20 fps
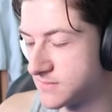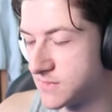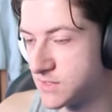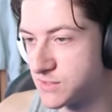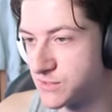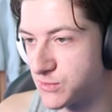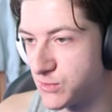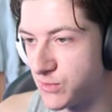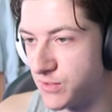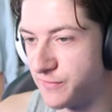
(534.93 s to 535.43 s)

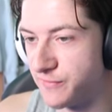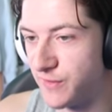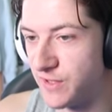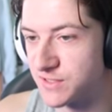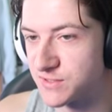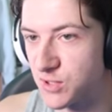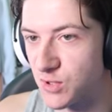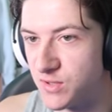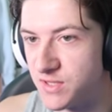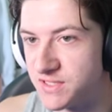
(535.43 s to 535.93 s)
Scored the
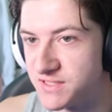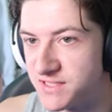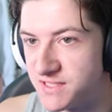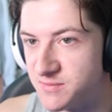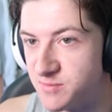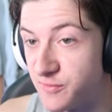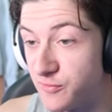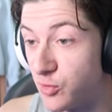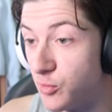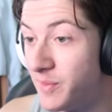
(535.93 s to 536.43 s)
first goal in this season
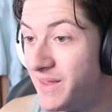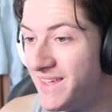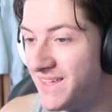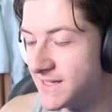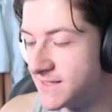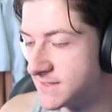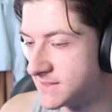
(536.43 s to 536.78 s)
before me.